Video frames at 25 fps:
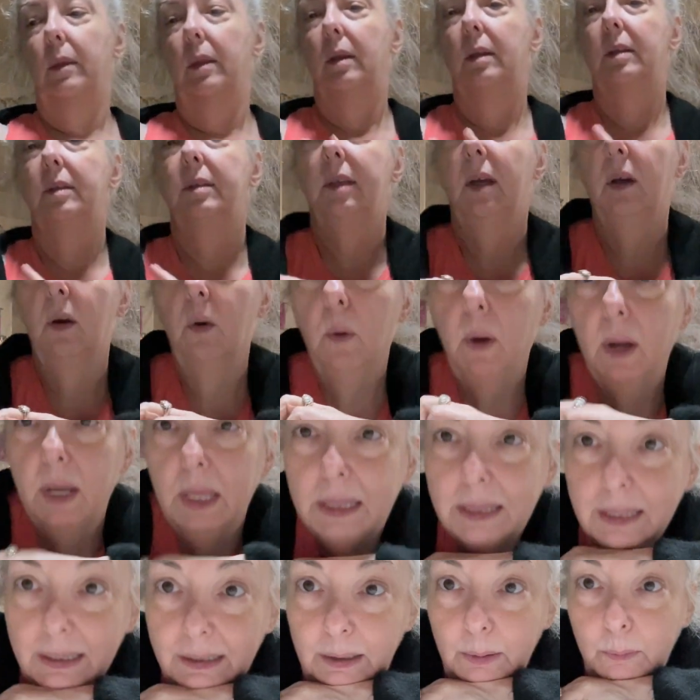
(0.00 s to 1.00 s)
So I
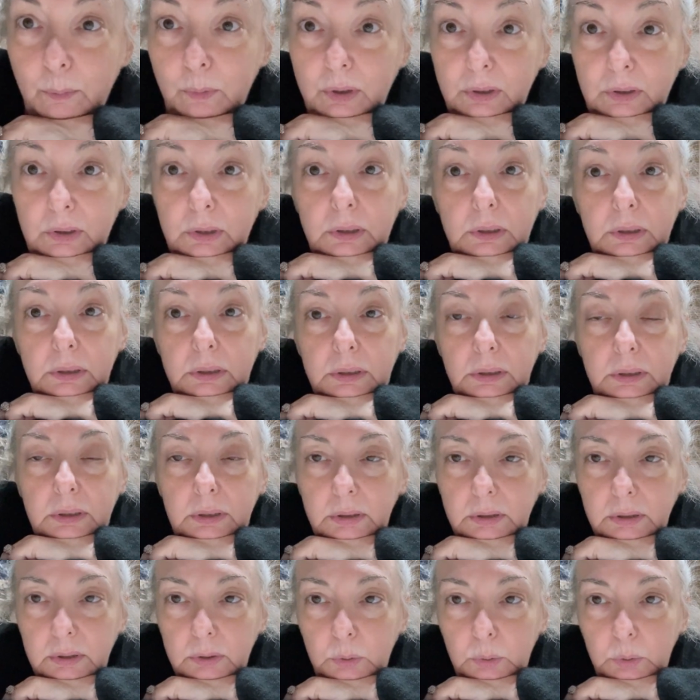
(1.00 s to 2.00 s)
think I'm going to
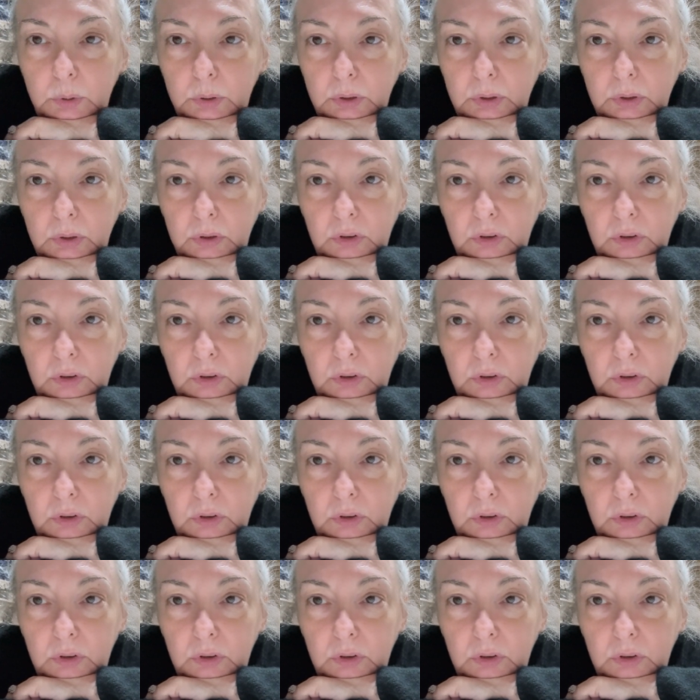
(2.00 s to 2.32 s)
order